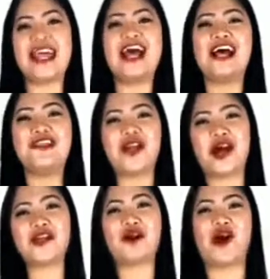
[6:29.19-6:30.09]

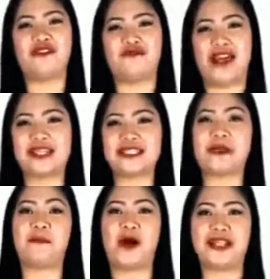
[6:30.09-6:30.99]
non-convex
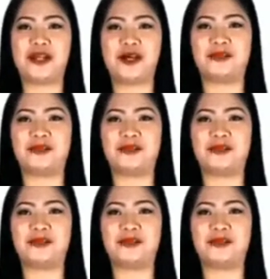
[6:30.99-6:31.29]
polygon.